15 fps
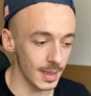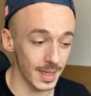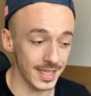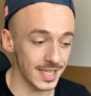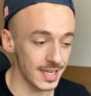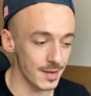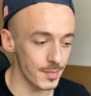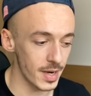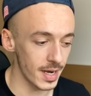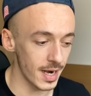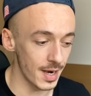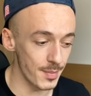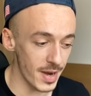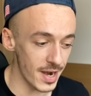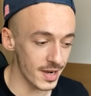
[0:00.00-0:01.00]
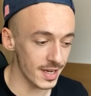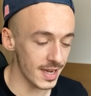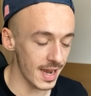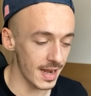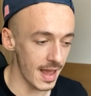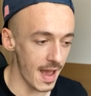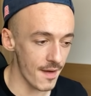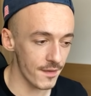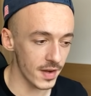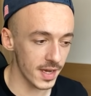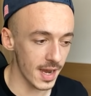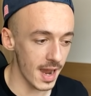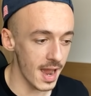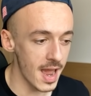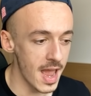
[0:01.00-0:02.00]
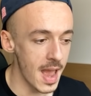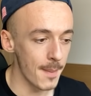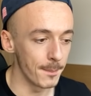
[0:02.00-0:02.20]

Latin America and Africa,